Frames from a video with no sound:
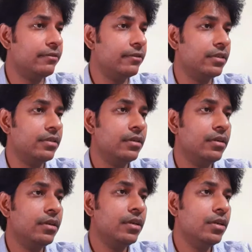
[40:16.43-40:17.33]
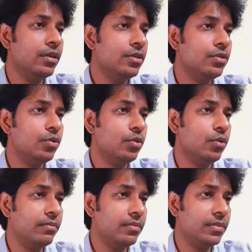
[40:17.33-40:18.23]
So these
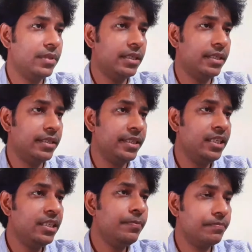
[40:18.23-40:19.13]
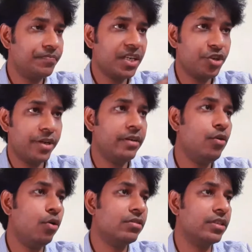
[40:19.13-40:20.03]
plans are for shared
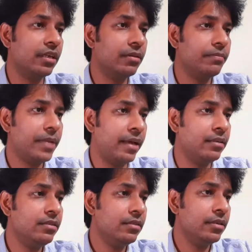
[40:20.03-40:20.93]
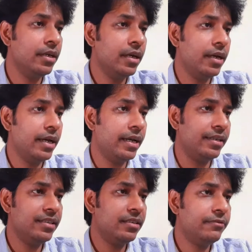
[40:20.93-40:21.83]
hosting plans, and these
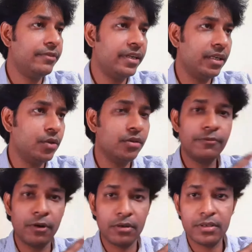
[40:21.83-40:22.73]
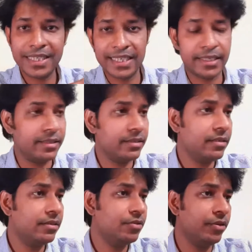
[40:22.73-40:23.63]
are very good for starters.
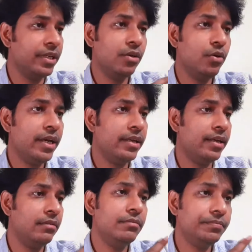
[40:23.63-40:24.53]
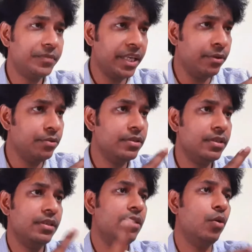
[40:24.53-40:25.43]
So you can go ahead and use
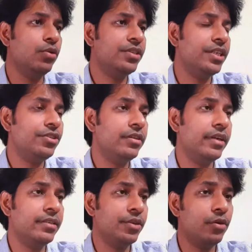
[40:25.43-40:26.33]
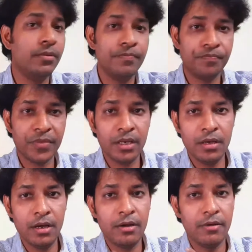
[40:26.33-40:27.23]
Hostinger as your
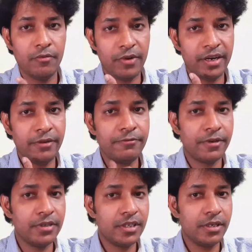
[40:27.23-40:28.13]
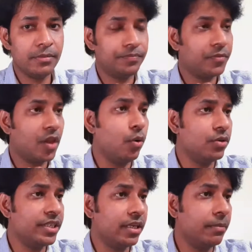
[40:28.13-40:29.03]
very first
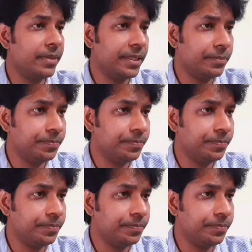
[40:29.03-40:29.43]
hosting company.